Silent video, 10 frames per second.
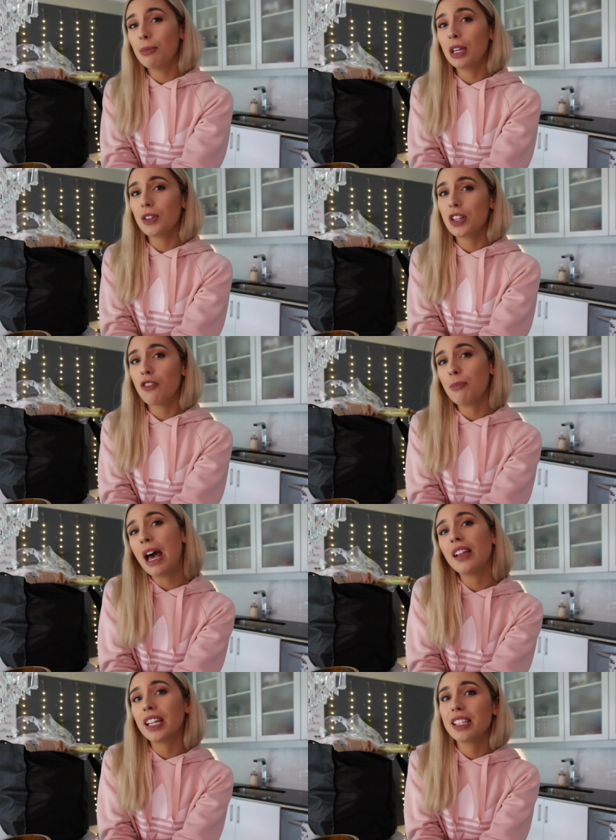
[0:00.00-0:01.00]
keeping yourself
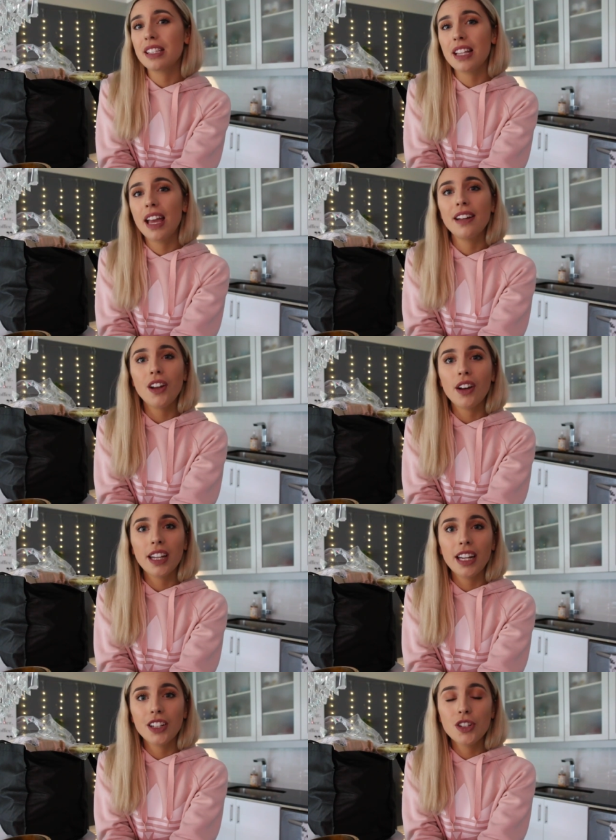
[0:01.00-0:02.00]
balanced and
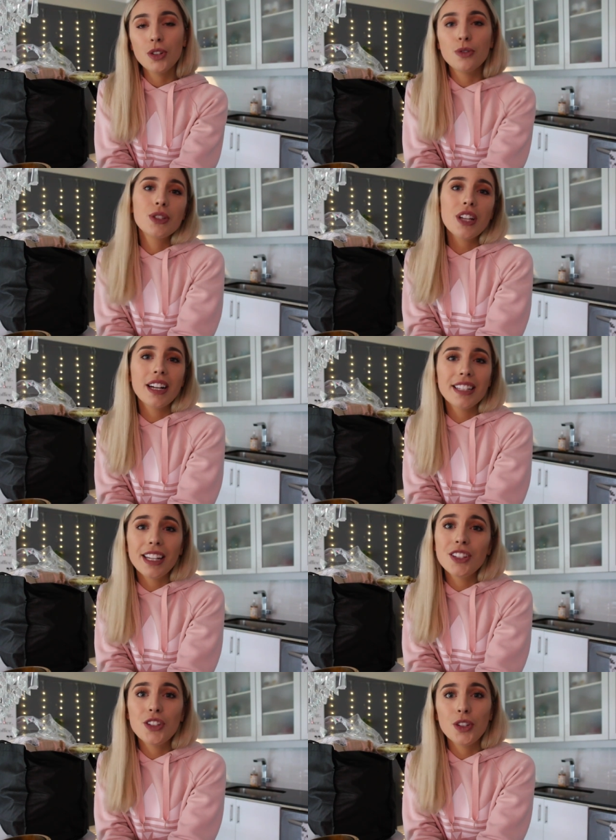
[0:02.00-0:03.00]
not getting too sucked
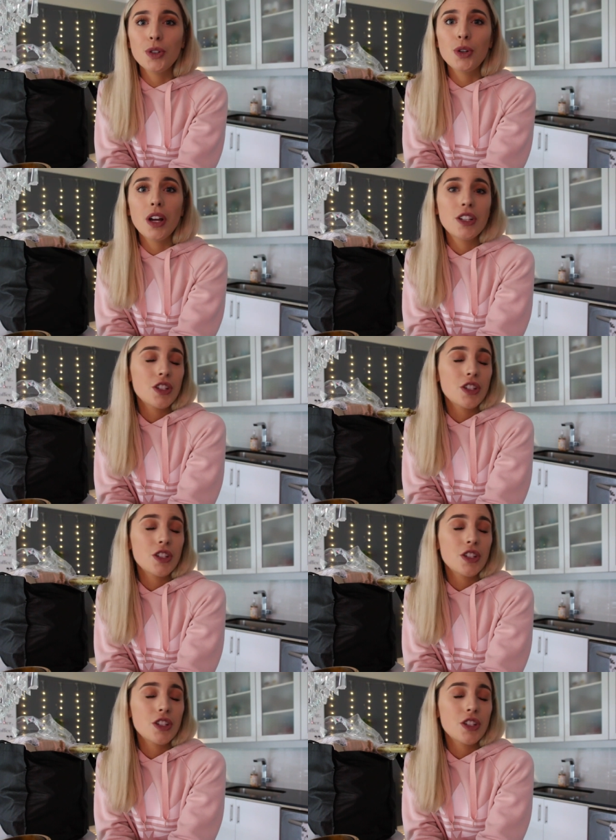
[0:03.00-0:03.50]
into